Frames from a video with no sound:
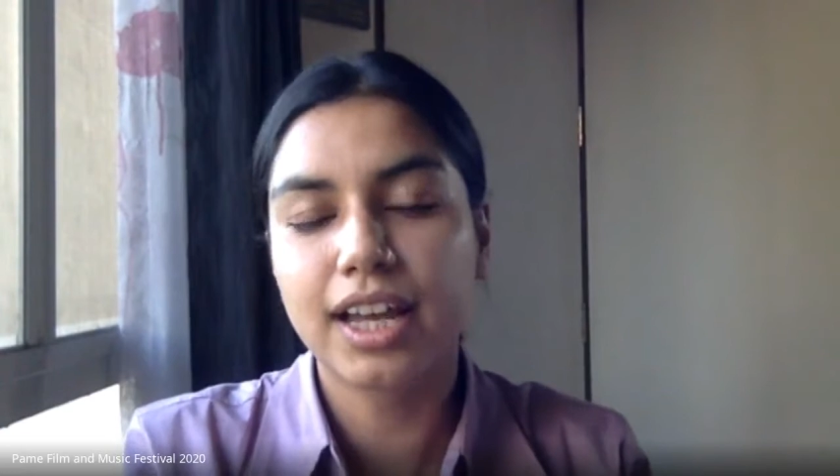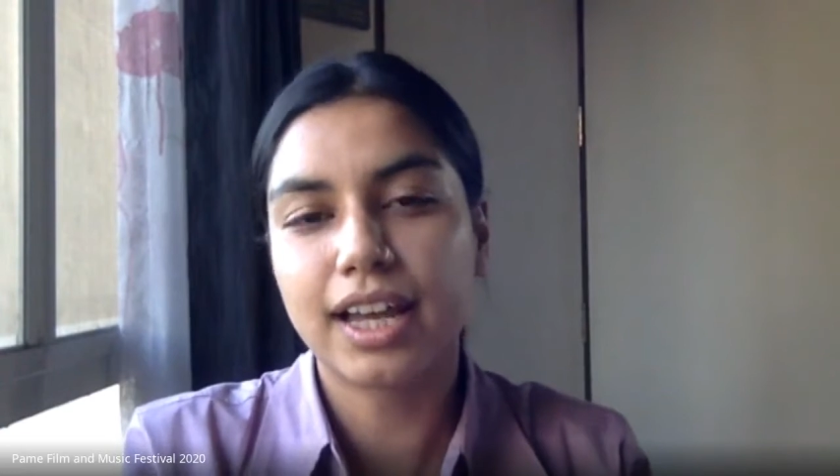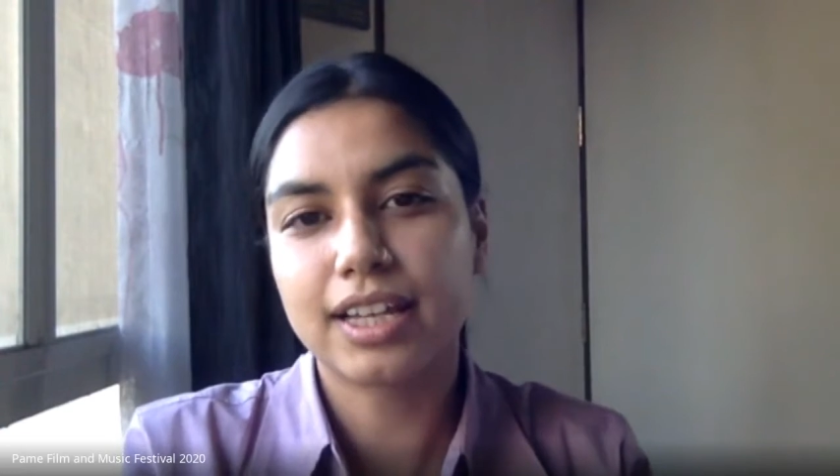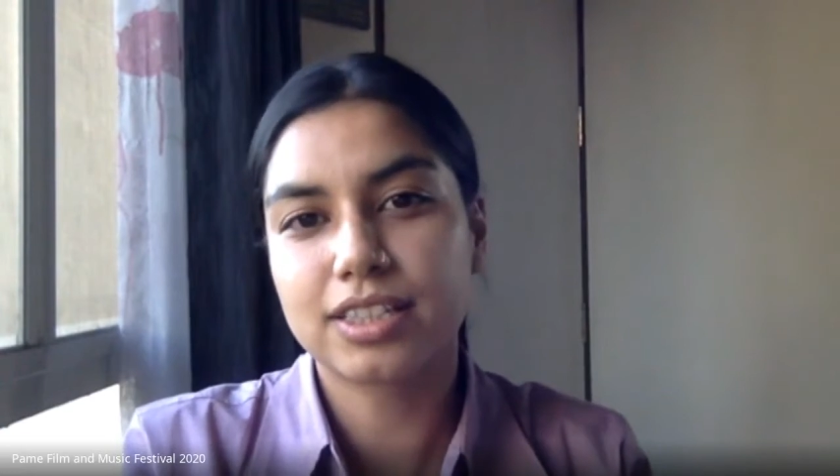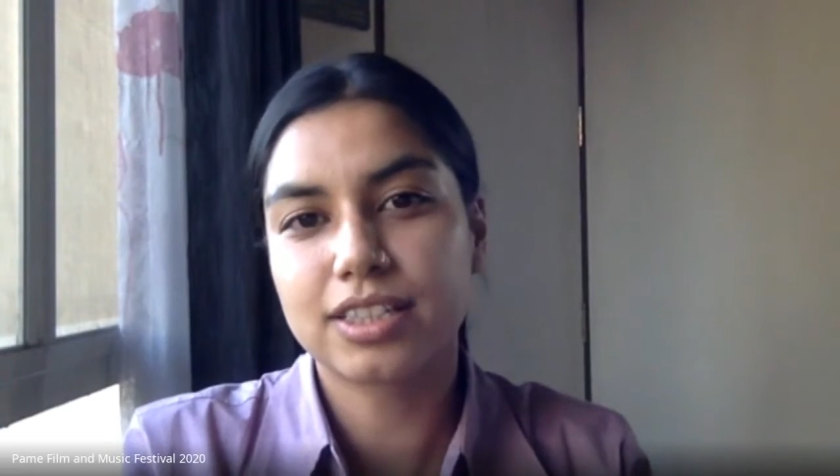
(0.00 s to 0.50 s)

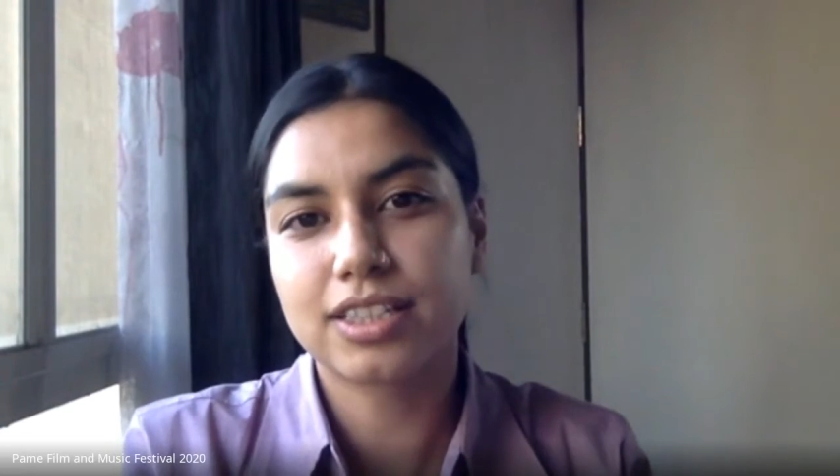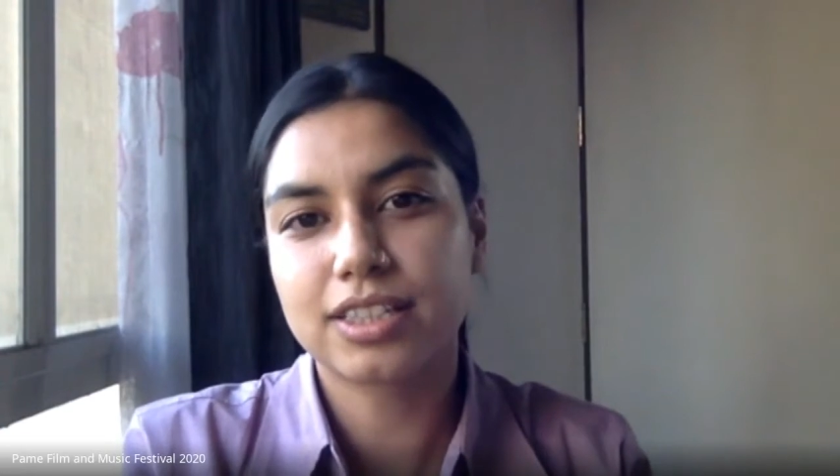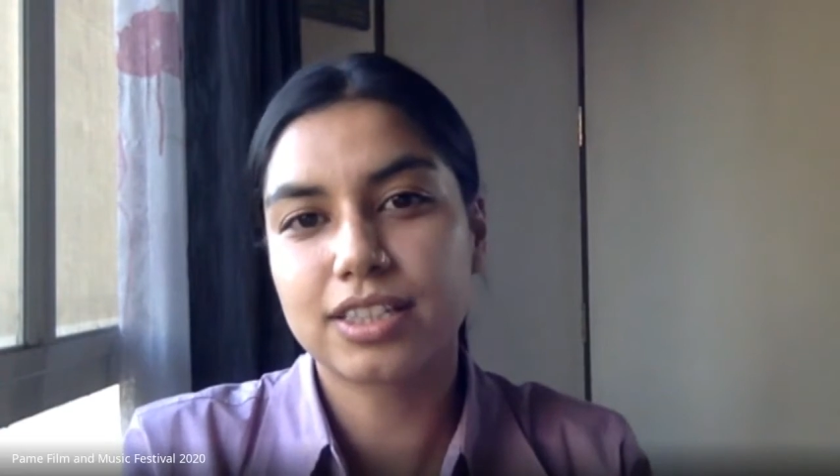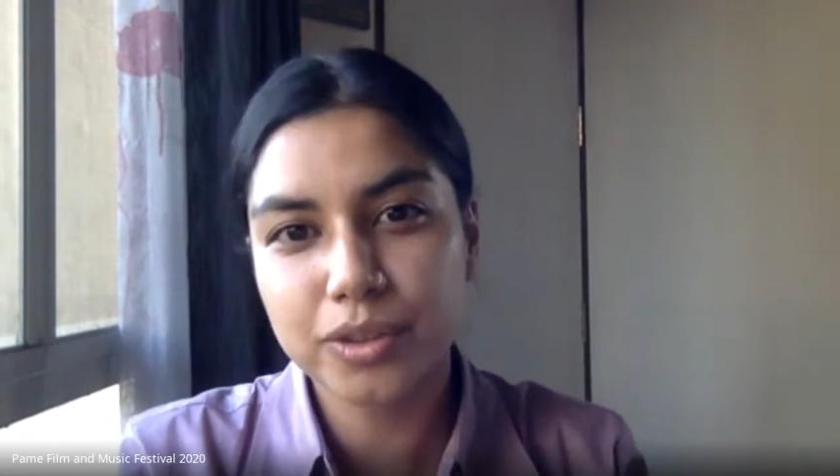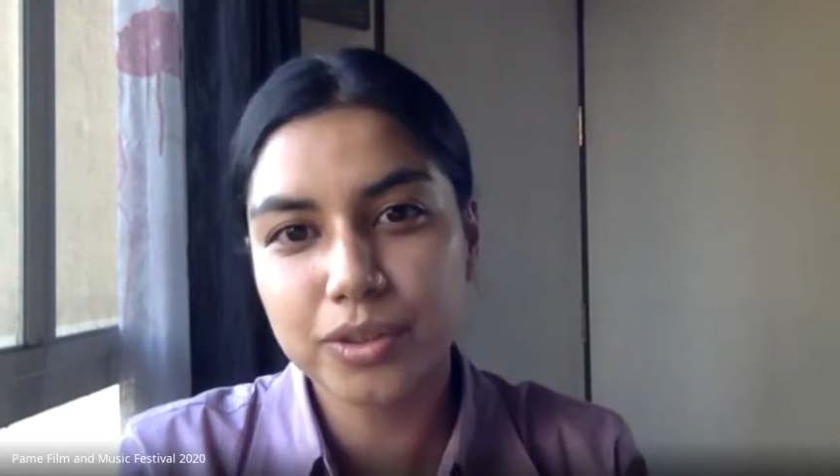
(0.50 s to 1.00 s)
as a
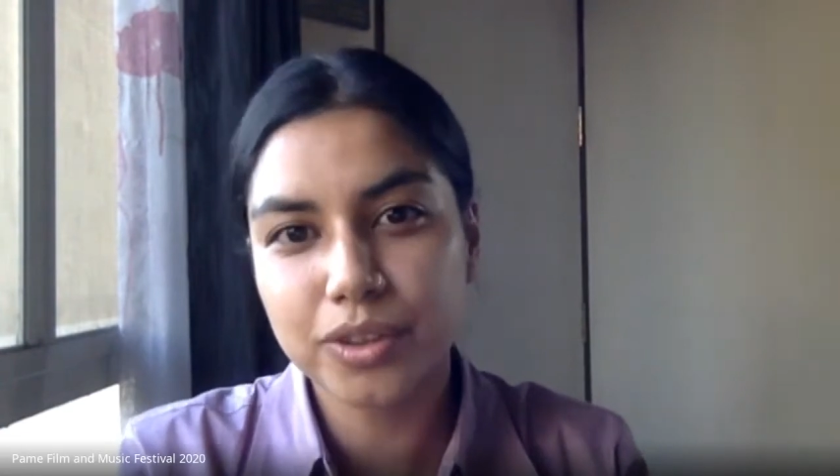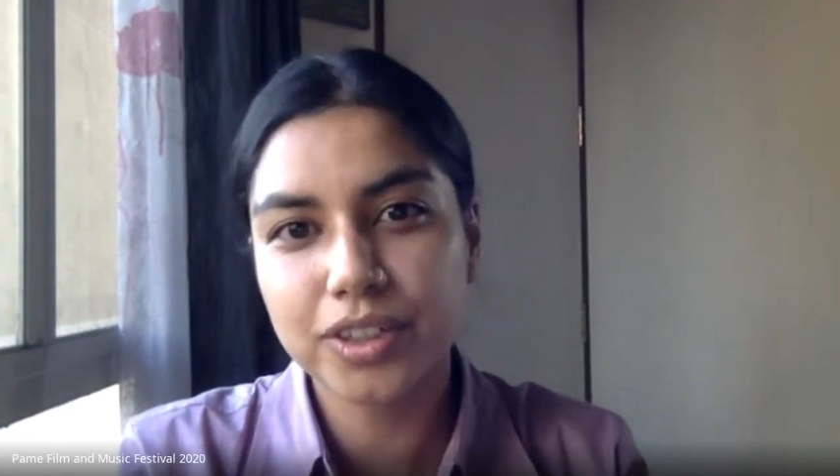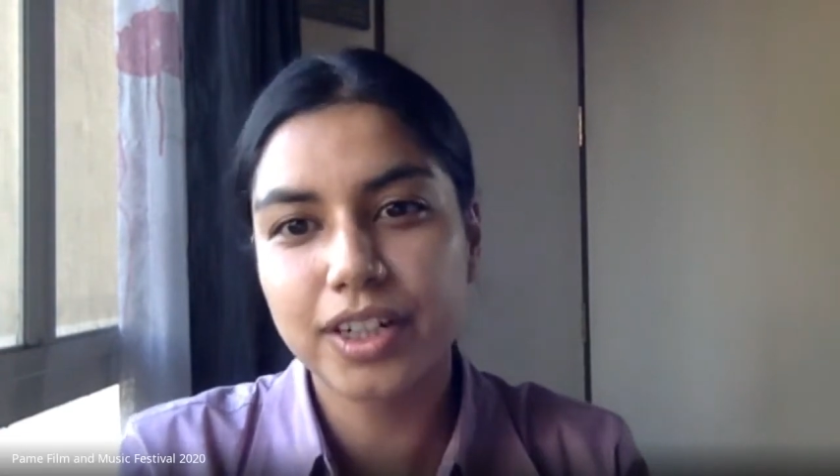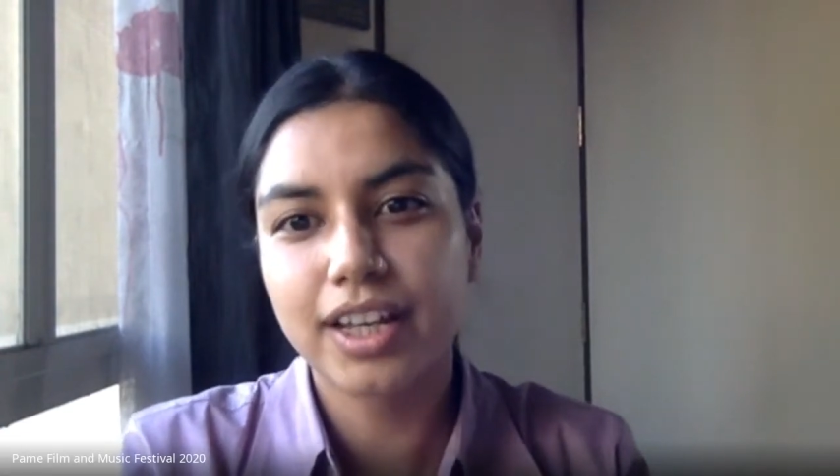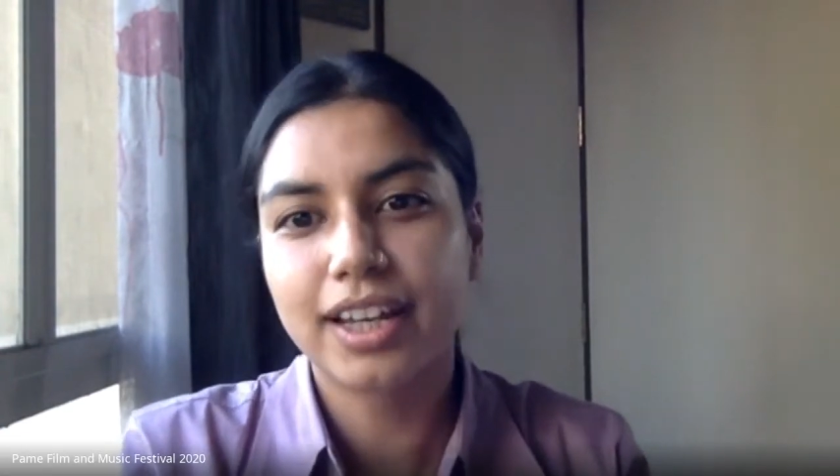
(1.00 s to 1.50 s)

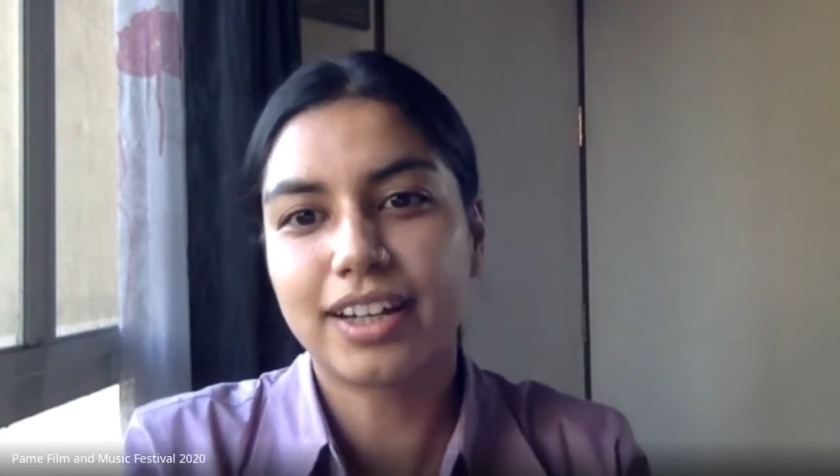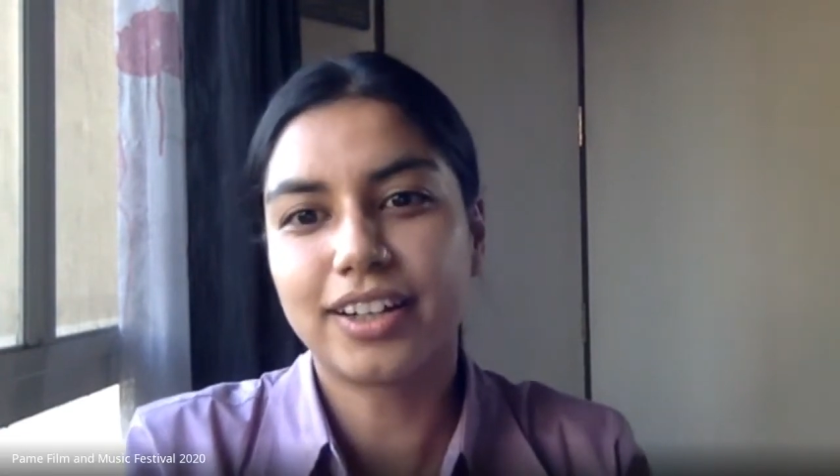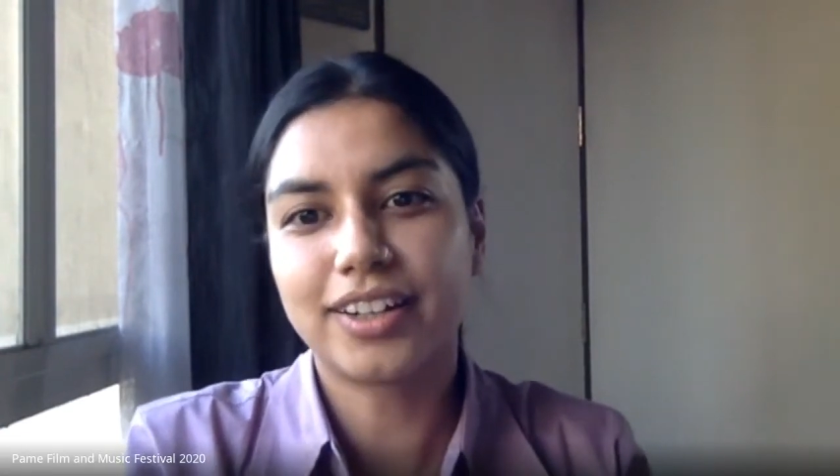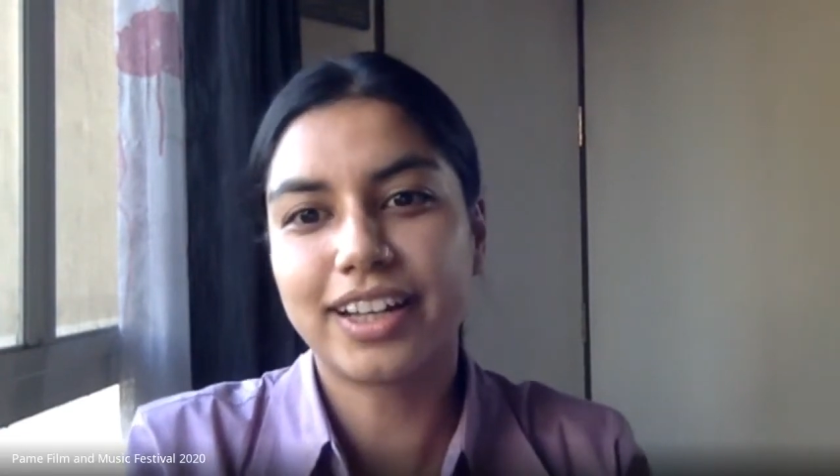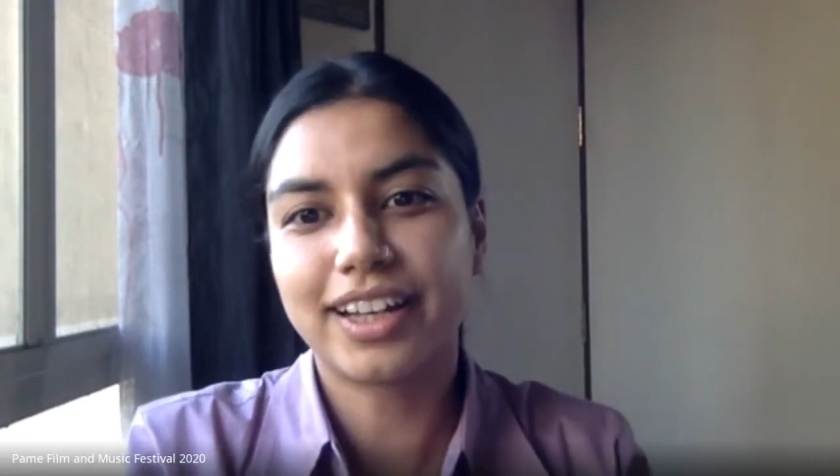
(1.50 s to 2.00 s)
entrepreneur
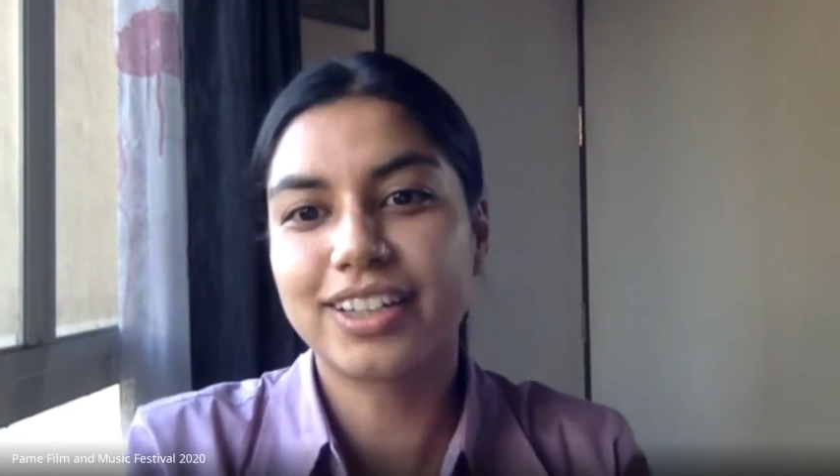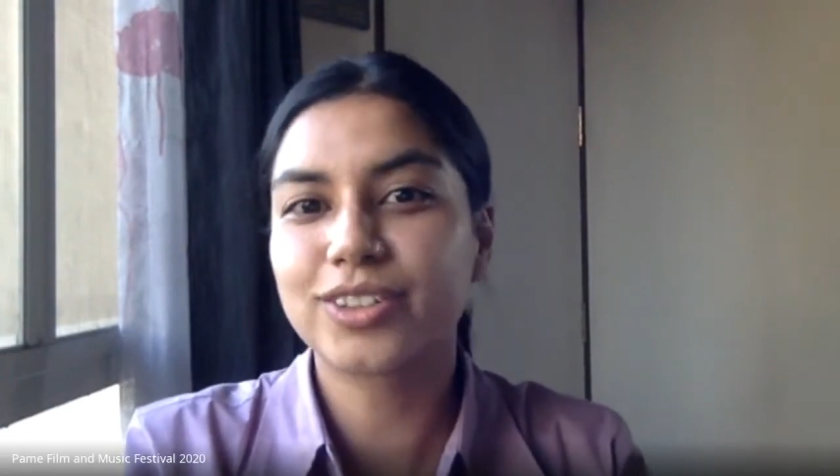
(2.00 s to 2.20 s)
uh,